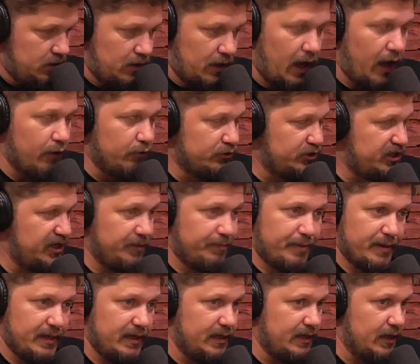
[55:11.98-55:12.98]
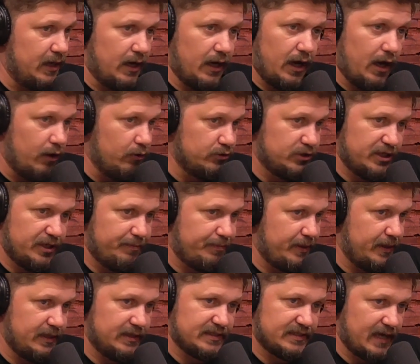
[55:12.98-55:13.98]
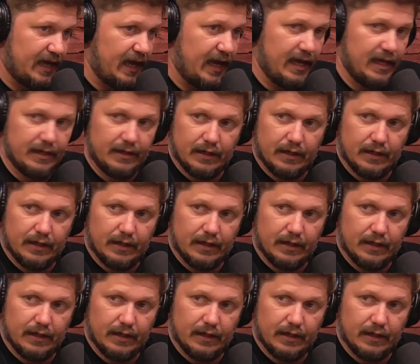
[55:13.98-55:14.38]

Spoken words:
OGP, OGP sign,